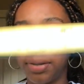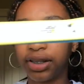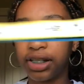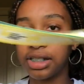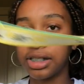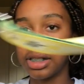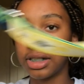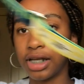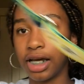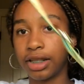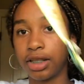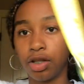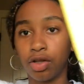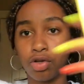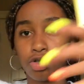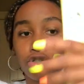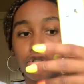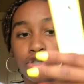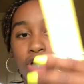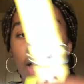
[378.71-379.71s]
But this is like the
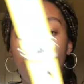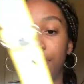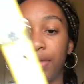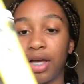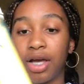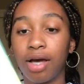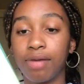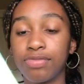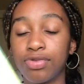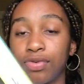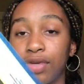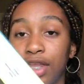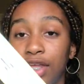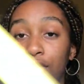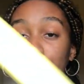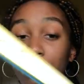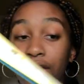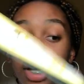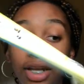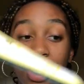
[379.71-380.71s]
little strap that comes with
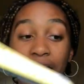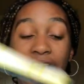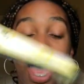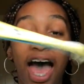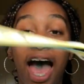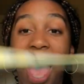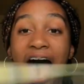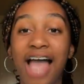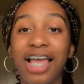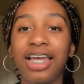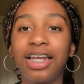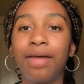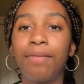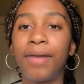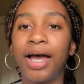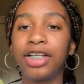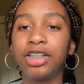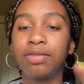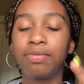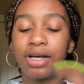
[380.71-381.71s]
it. I can
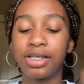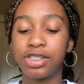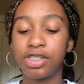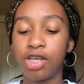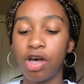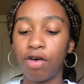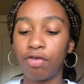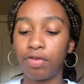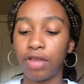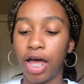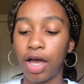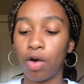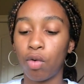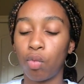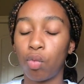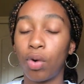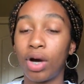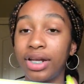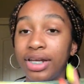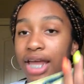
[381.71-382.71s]
imagine myself like
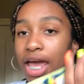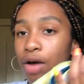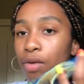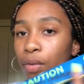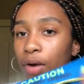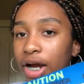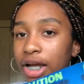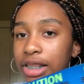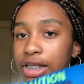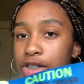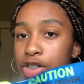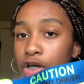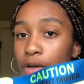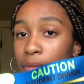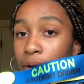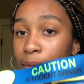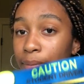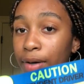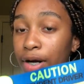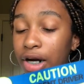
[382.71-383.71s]
one day wearing this on
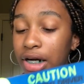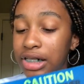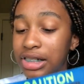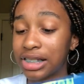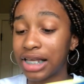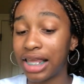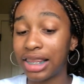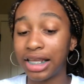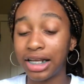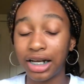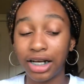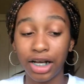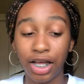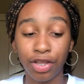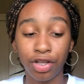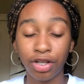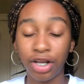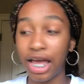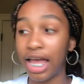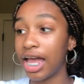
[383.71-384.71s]
my purse and then
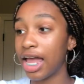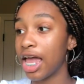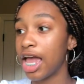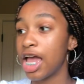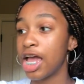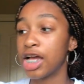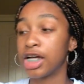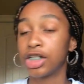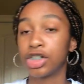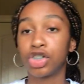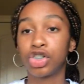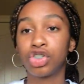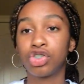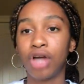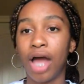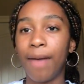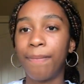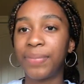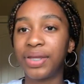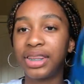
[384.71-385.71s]
another day
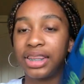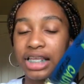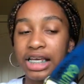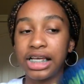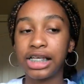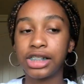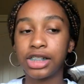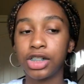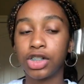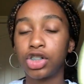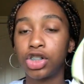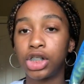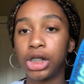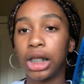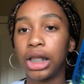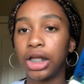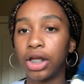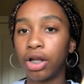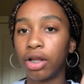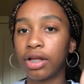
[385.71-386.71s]
strapping these
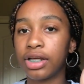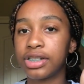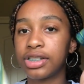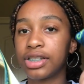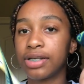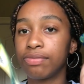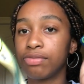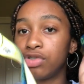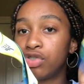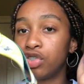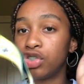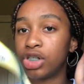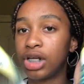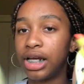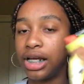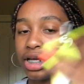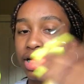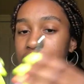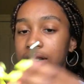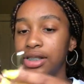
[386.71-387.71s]
to literally some
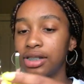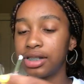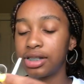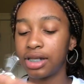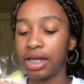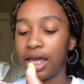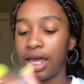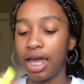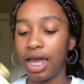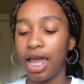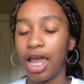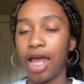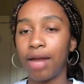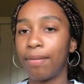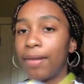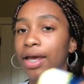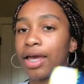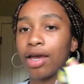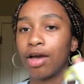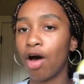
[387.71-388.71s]
jeans
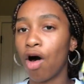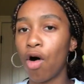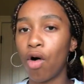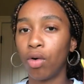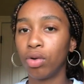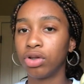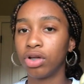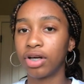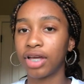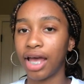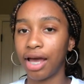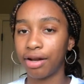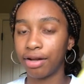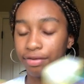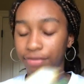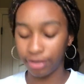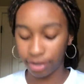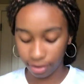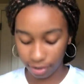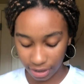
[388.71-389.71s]
and making a whole look out
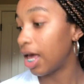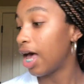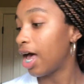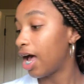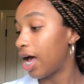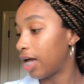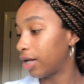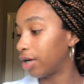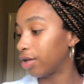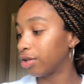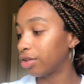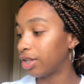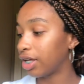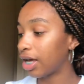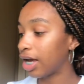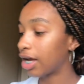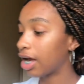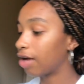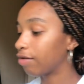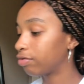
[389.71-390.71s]
of it. Another
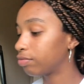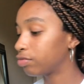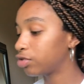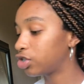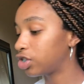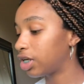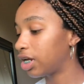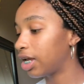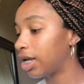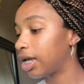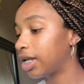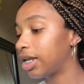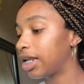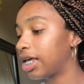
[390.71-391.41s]
thing I got from Shein